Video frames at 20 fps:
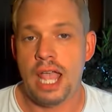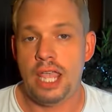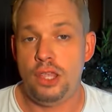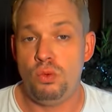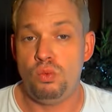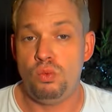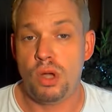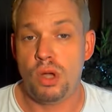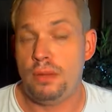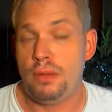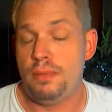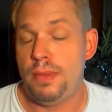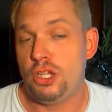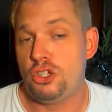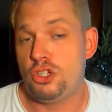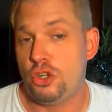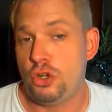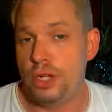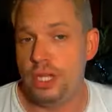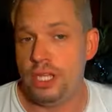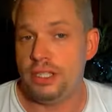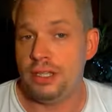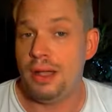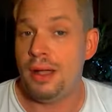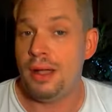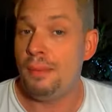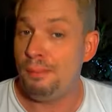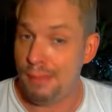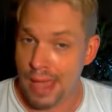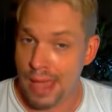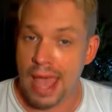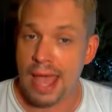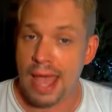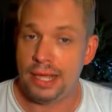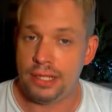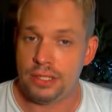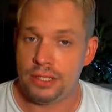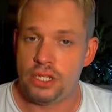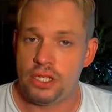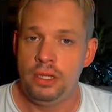you want to make sure is a
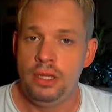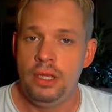matte,